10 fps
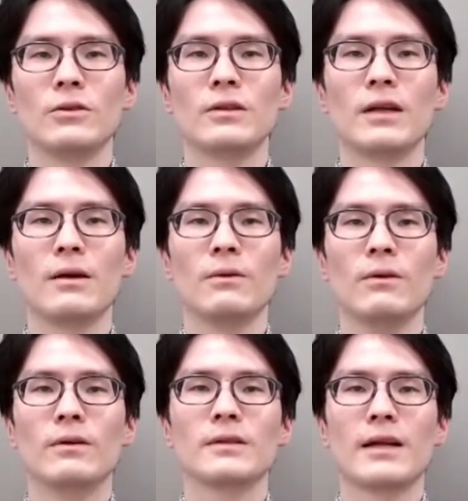In order to
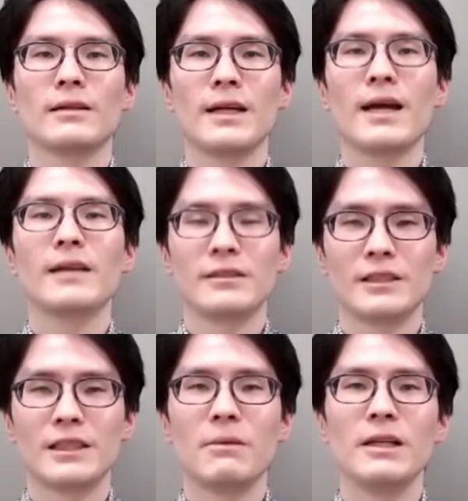understand the
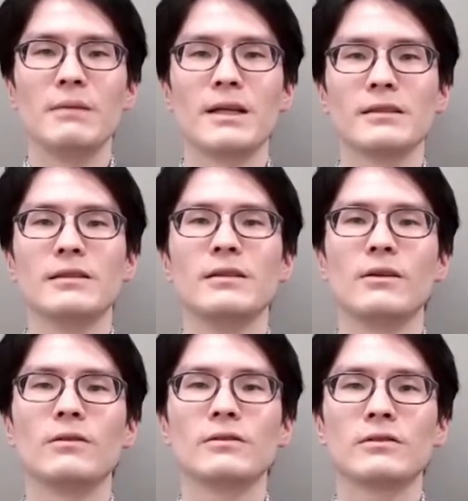condition under
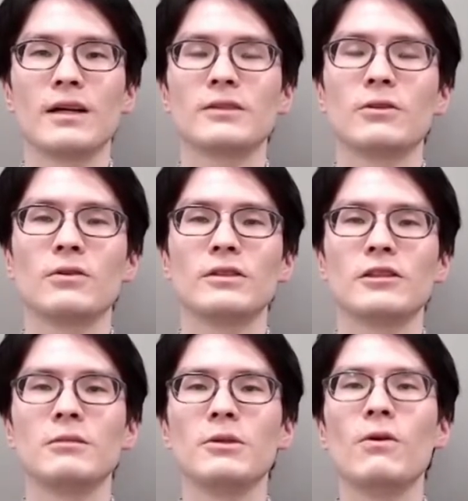such a
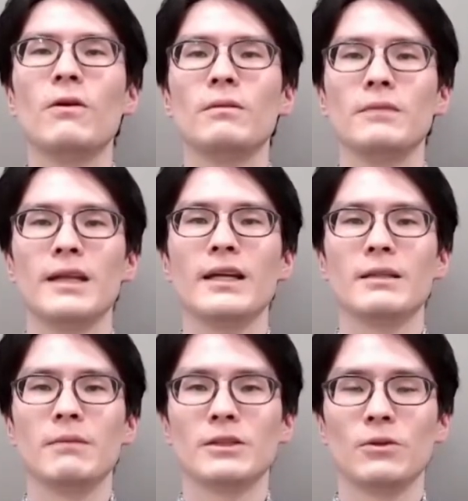contamination
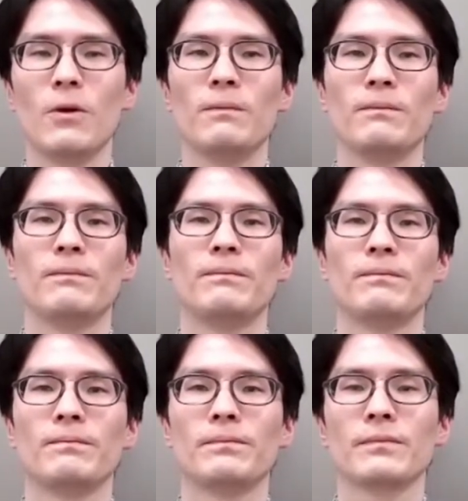occurs, let's look
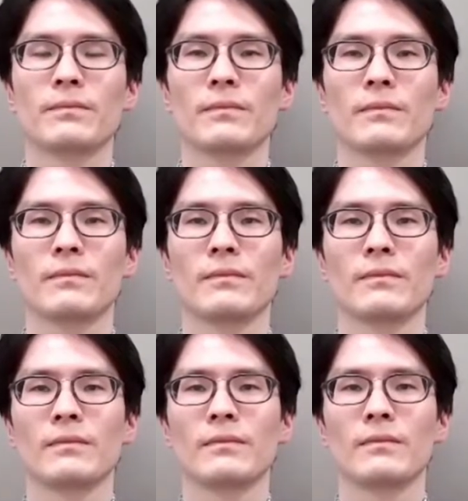at the
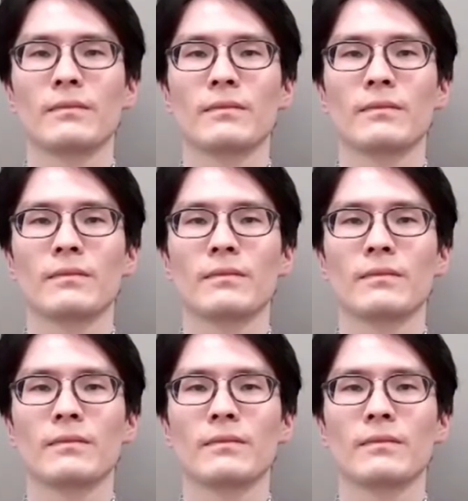reconstruction